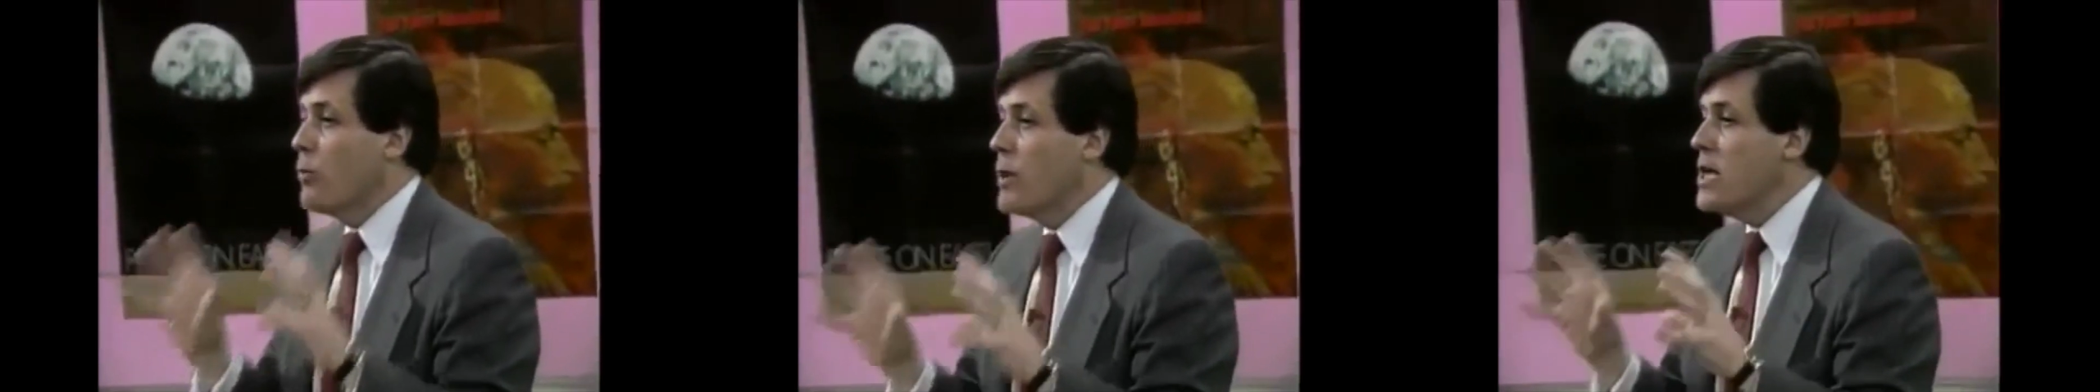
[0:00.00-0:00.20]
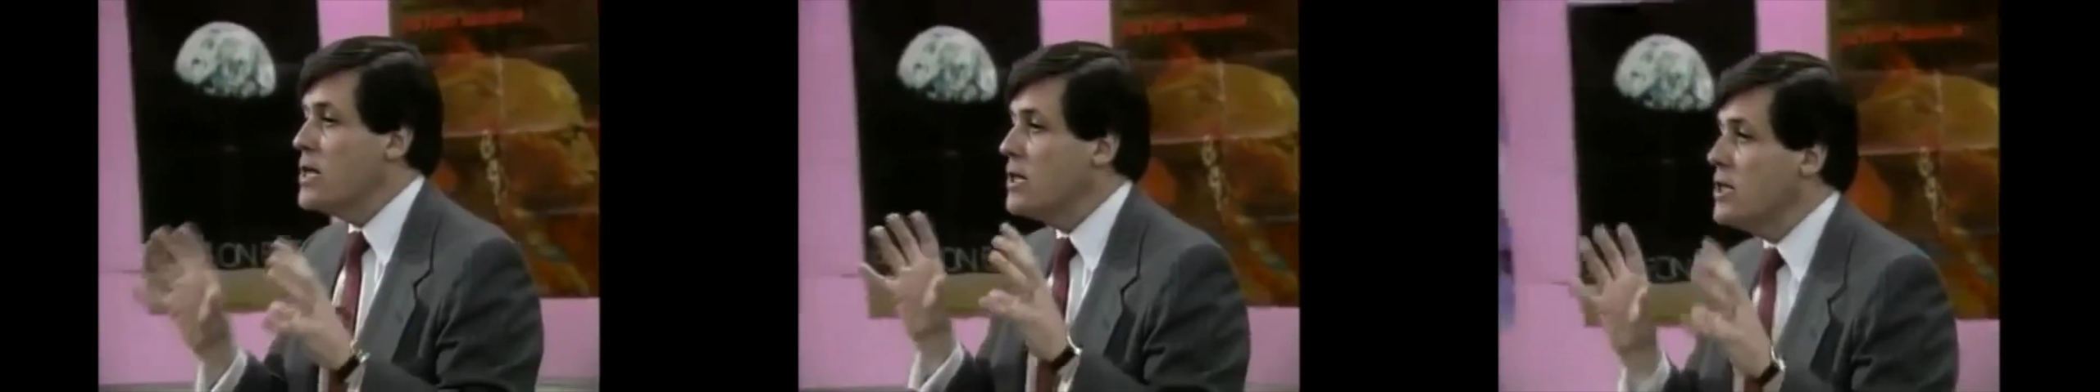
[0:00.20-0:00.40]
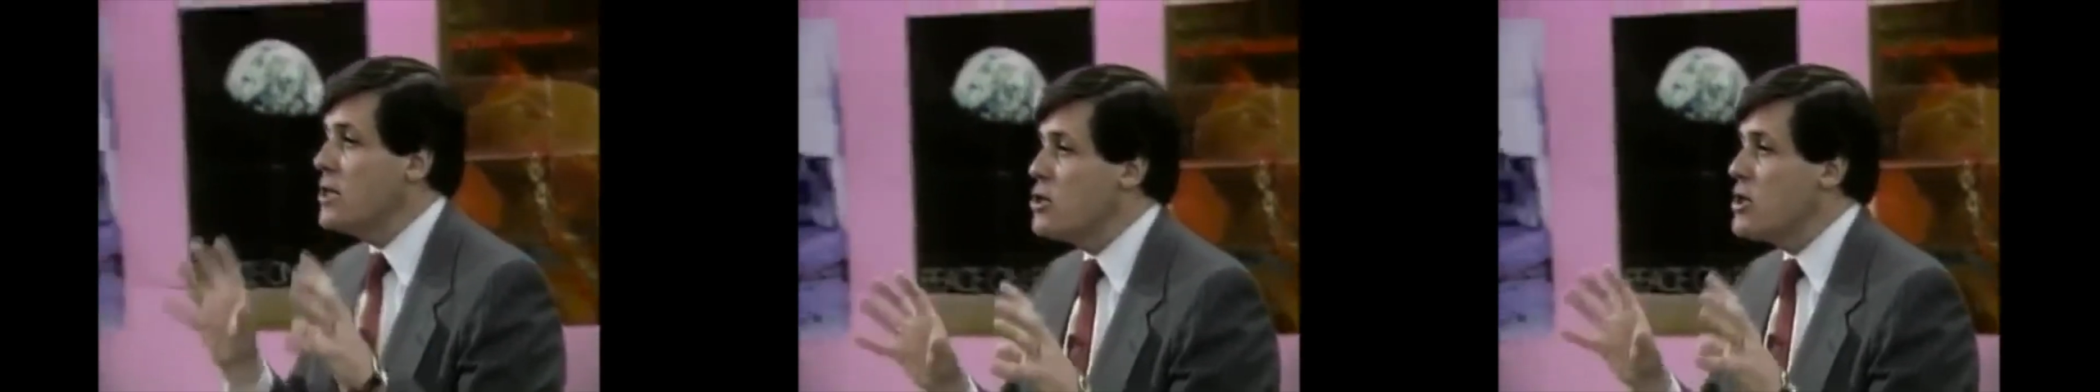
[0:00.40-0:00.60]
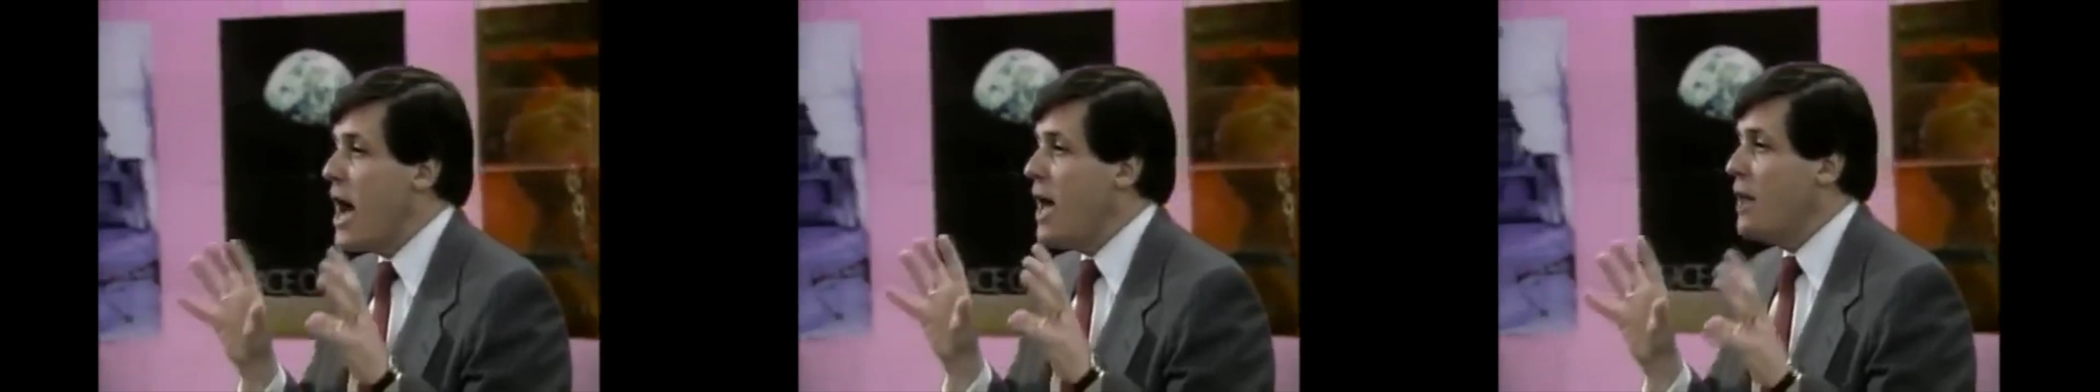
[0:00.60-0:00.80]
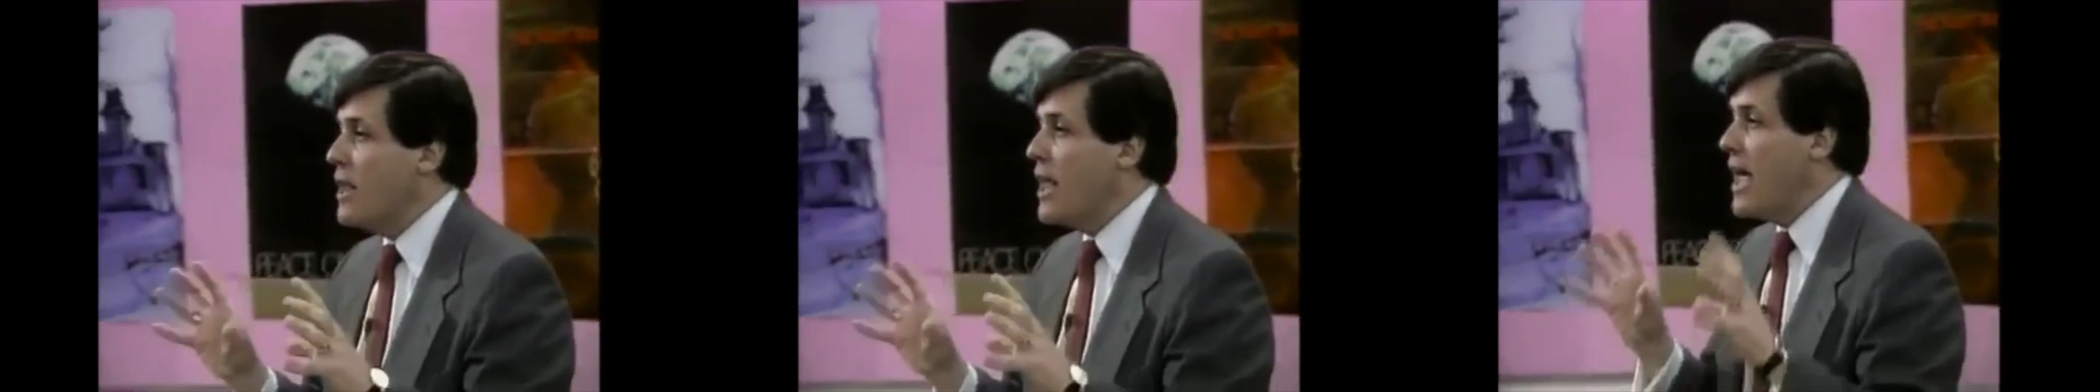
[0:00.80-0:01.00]
reason the
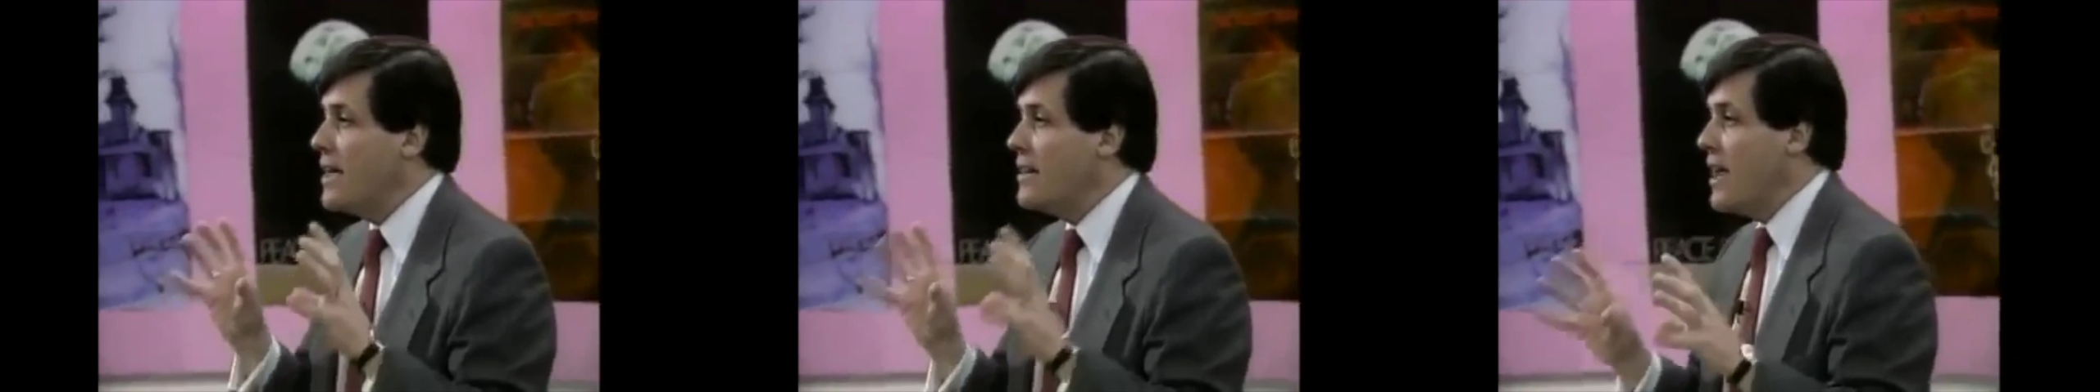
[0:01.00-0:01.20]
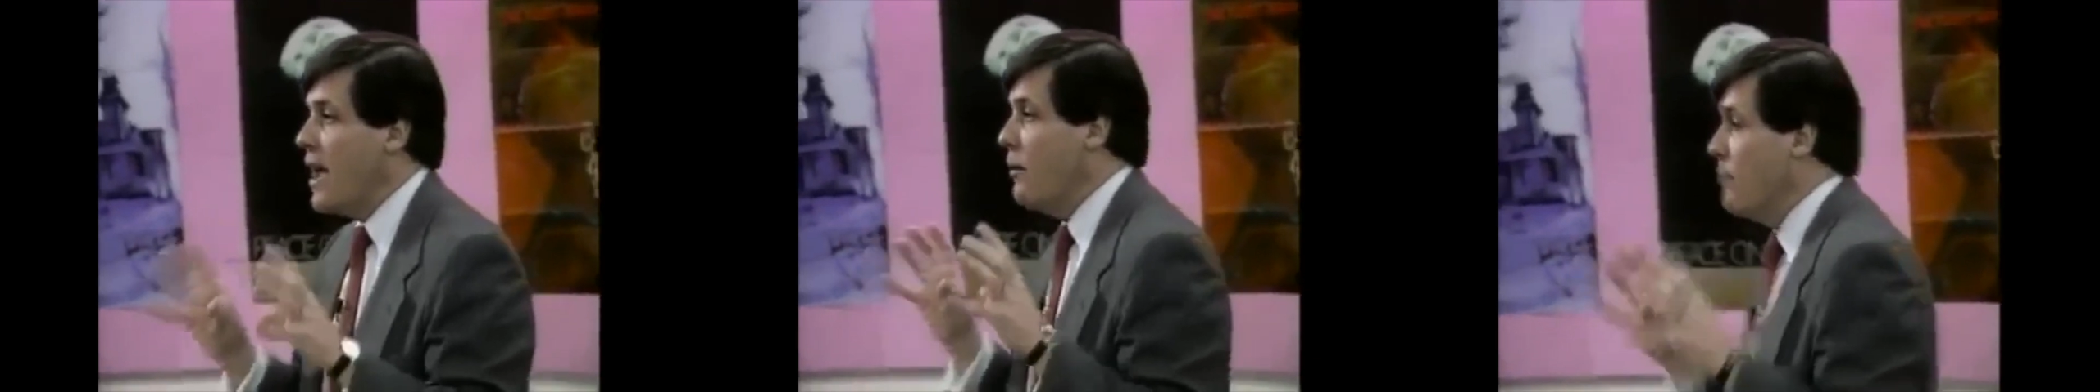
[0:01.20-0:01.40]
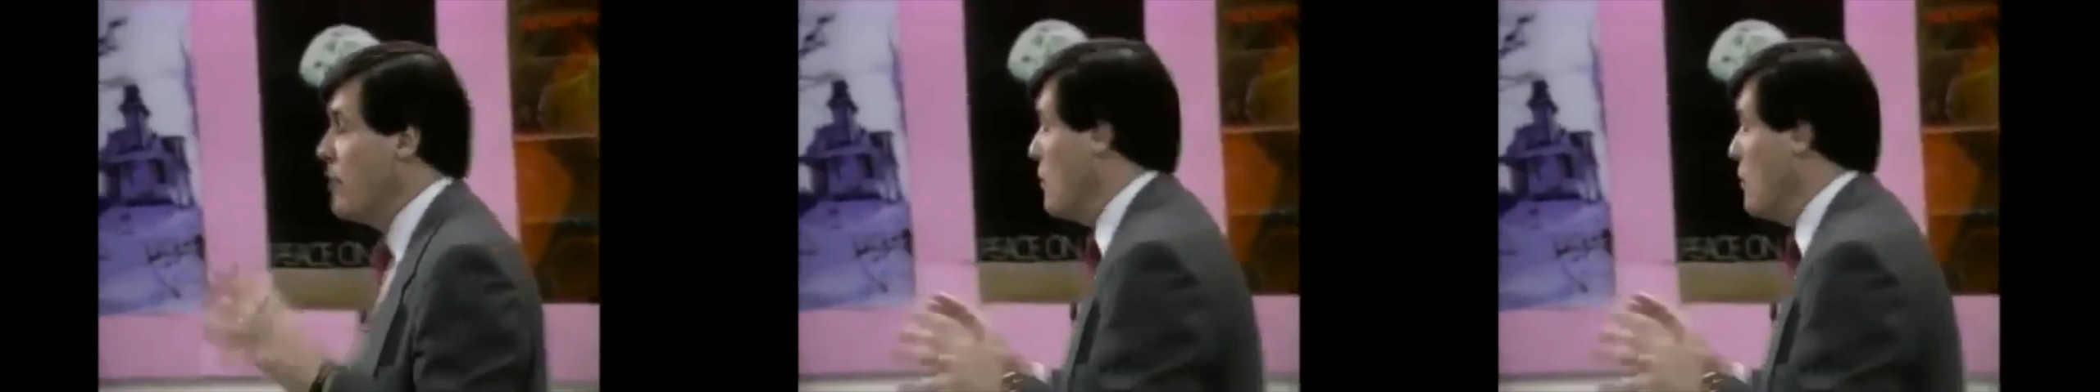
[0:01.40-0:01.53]
child can't tell